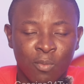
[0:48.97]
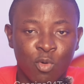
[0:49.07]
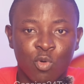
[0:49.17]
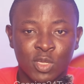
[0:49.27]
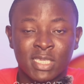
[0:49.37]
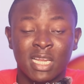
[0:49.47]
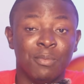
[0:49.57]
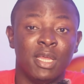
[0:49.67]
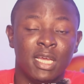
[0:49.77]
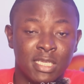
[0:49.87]
more
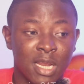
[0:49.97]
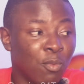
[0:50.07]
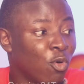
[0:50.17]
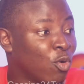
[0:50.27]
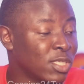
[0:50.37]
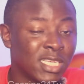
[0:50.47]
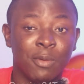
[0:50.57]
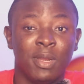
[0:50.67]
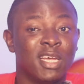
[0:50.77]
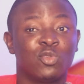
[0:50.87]
consider me age and more
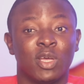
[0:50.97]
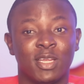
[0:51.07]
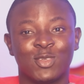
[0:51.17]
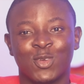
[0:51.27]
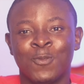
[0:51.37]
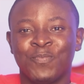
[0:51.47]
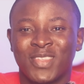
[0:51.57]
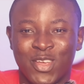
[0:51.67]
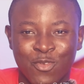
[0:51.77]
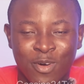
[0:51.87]
consider me network so.
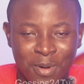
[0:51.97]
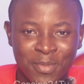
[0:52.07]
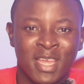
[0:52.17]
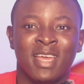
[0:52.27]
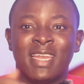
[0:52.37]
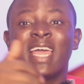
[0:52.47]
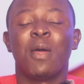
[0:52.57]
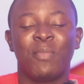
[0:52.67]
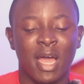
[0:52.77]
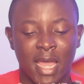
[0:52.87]
For mommy.
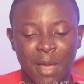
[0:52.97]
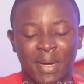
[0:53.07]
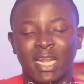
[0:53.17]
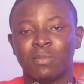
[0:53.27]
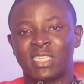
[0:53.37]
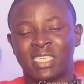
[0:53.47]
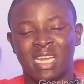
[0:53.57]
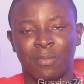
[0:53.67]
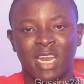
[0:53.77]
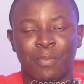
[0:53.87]
Now, I'm brought a Madam Cecilia